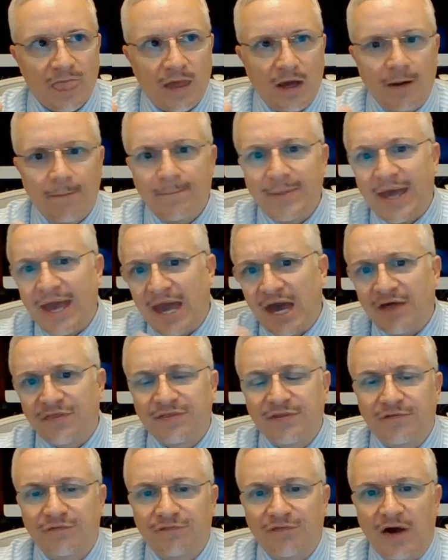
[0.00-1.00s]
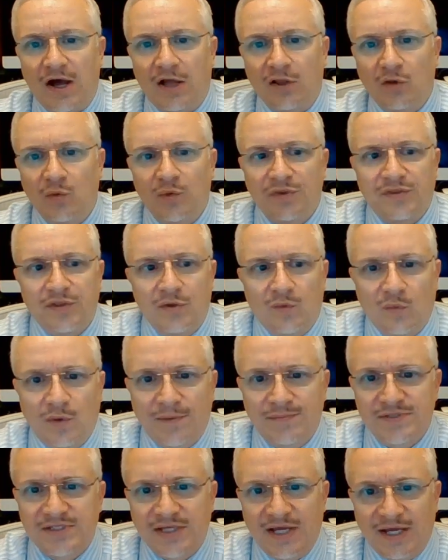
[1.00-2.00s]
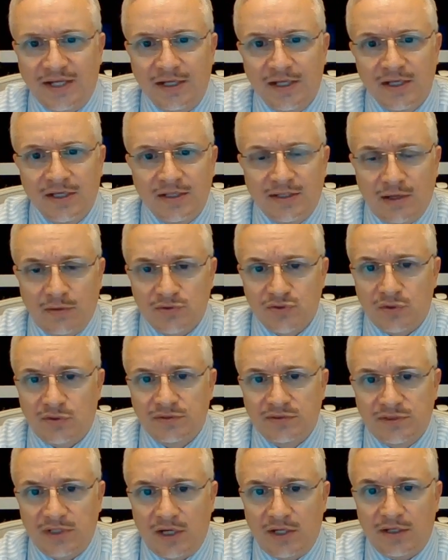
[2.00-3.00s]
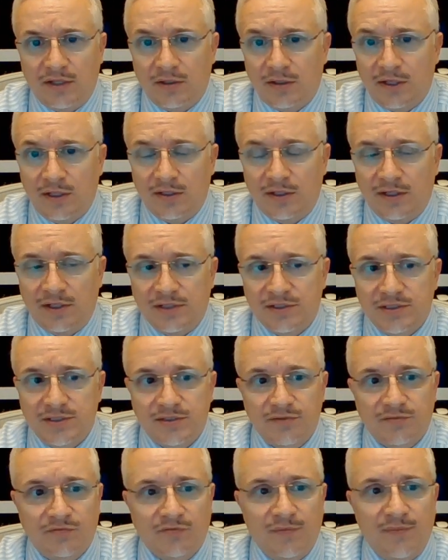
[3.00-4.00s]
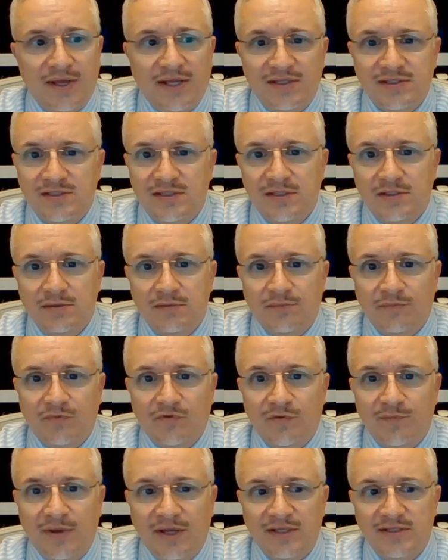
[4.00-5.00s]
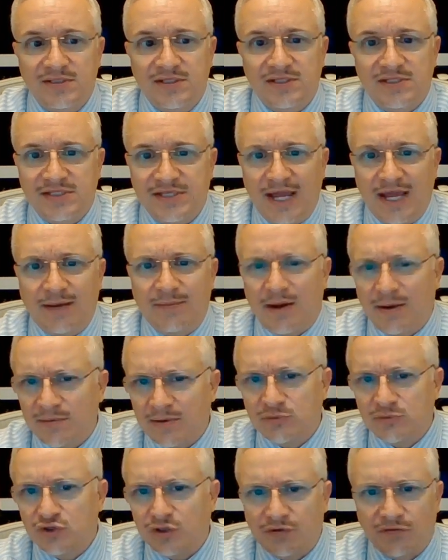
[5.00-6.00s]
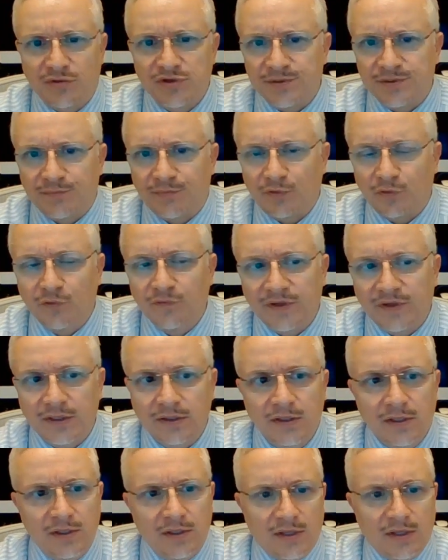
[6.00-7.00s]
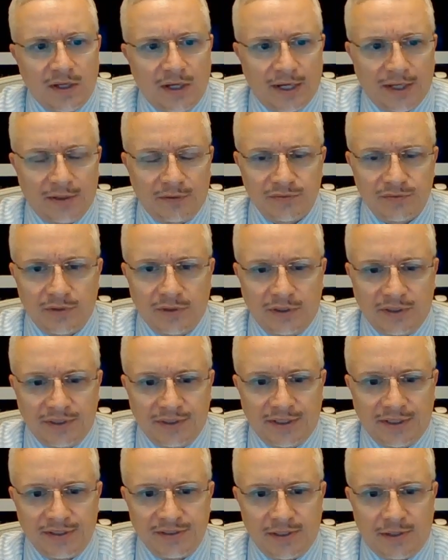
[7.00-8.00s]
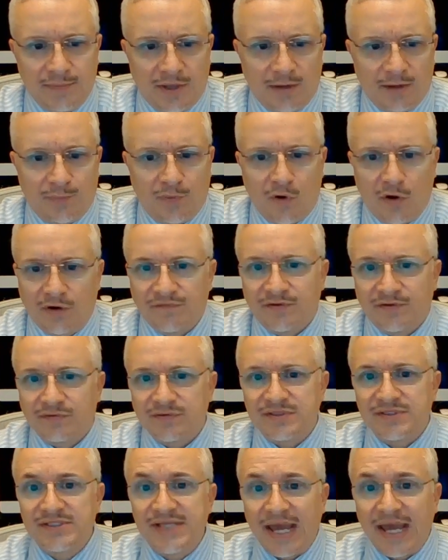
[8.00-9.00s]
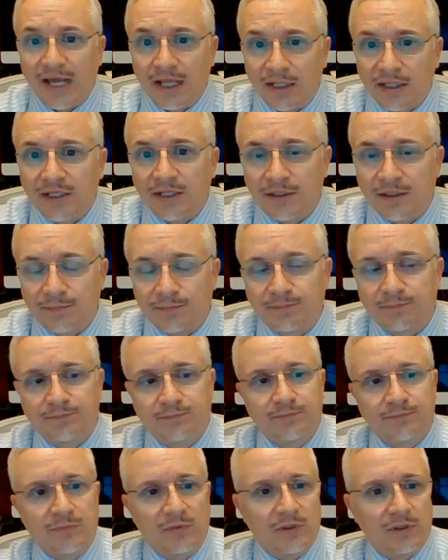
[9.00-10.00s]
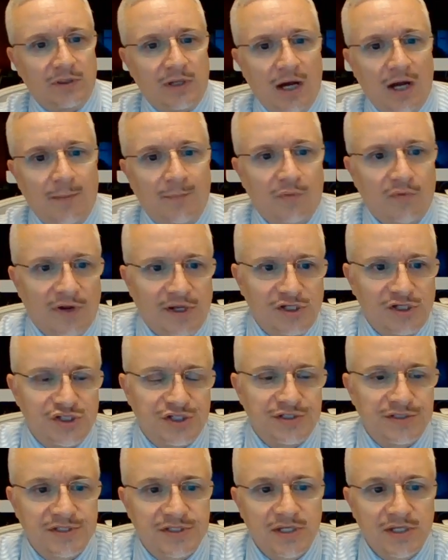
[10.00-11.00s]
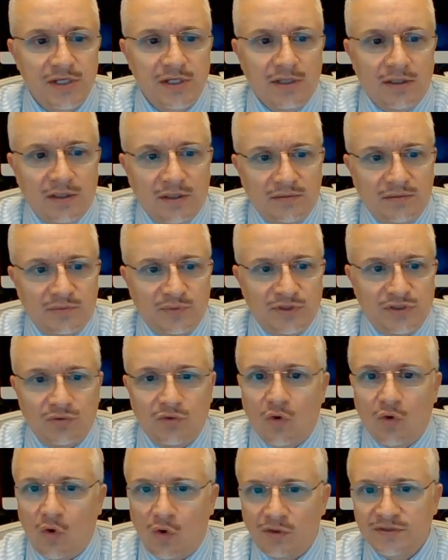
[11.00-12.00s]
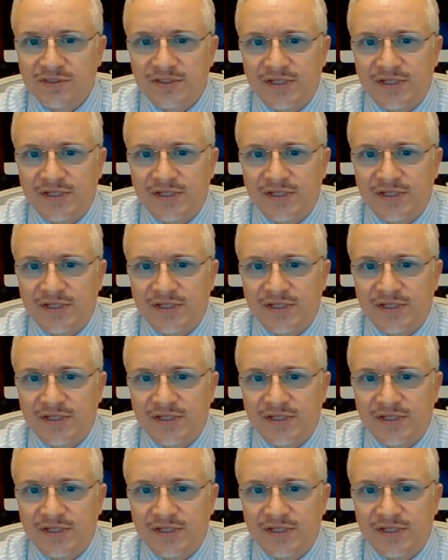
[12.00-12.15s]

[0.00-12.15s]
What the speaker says: a path to follow within a website, that was all done and remains the same. I'm sure they're always improving. I'm not a part of their daily operations. We do calls